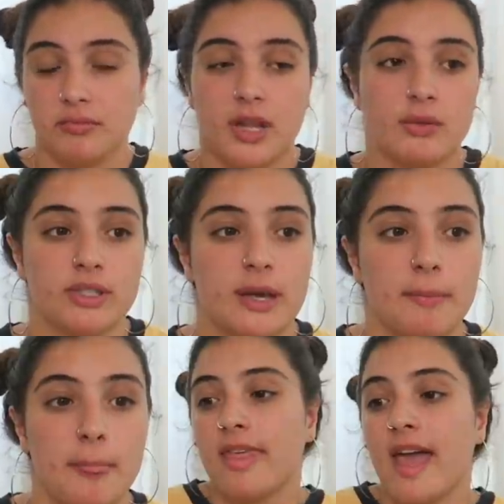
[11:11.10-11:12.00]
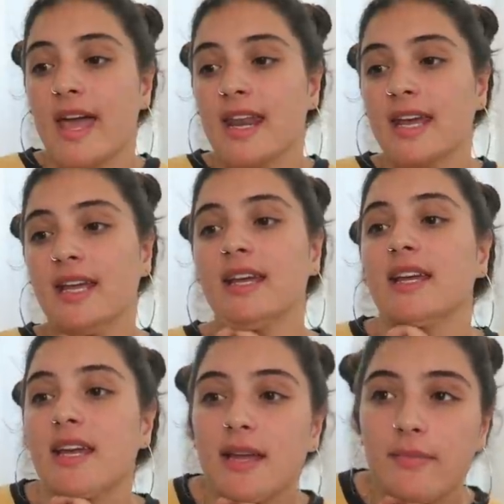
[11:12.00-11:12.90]
That was it. Then
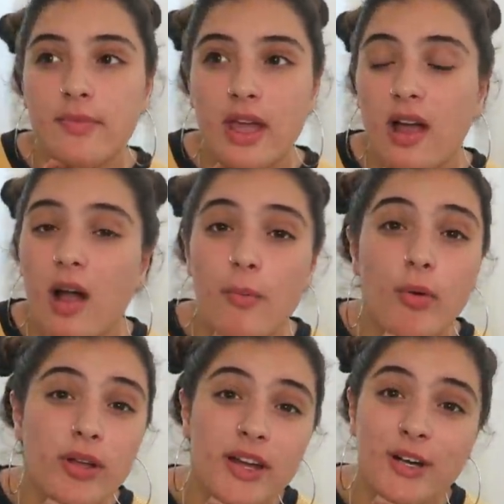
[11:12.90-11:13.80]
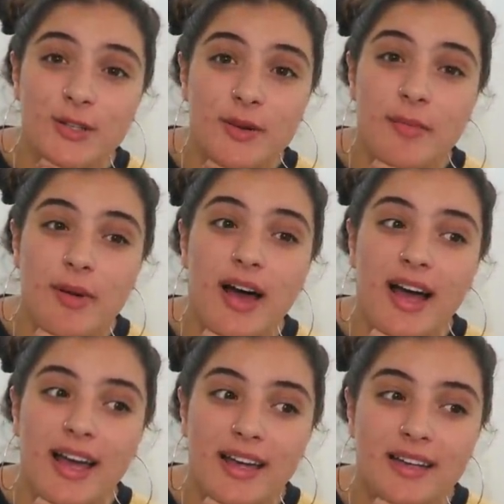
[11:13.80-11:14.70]
a couple years went
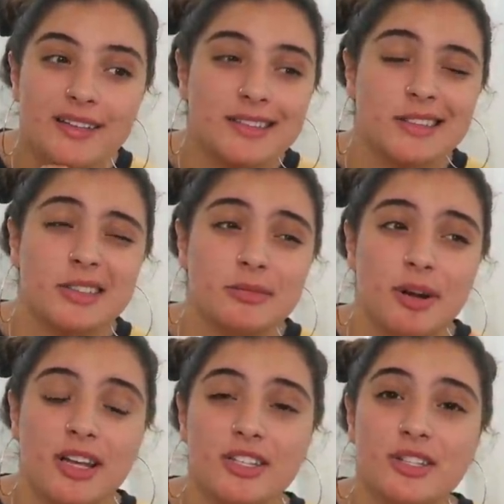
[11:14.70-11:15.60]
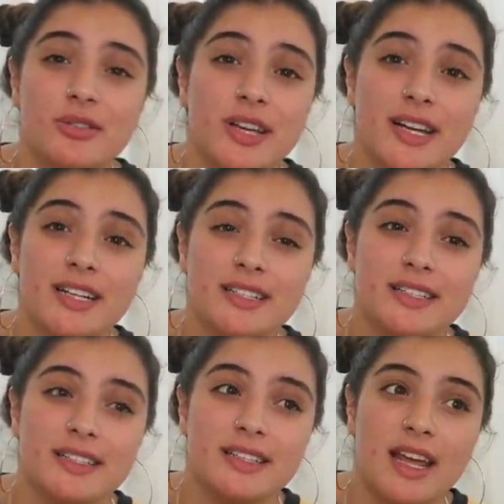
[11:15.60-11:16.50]
by, probably 2
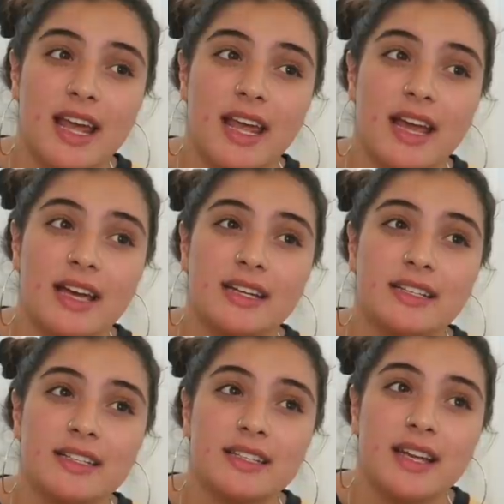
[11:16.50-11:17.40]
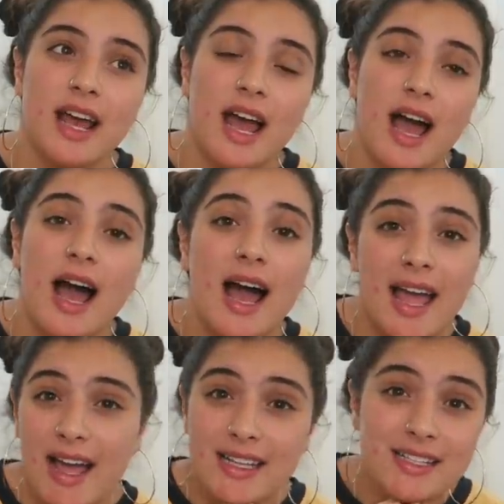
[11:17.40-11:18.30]
years, and I
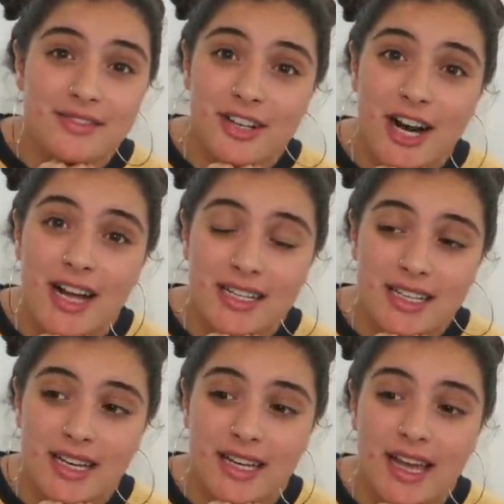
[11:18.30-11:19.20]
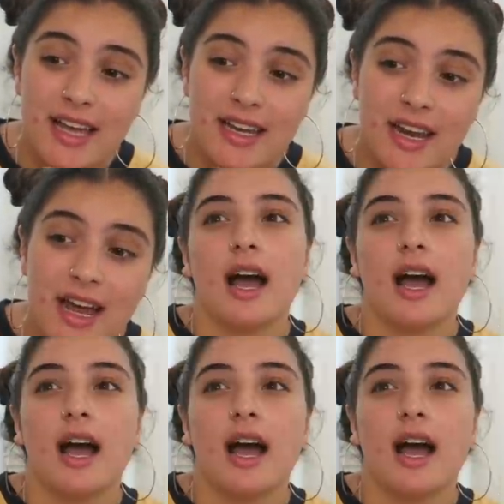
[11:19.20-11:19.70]
had severe acne again.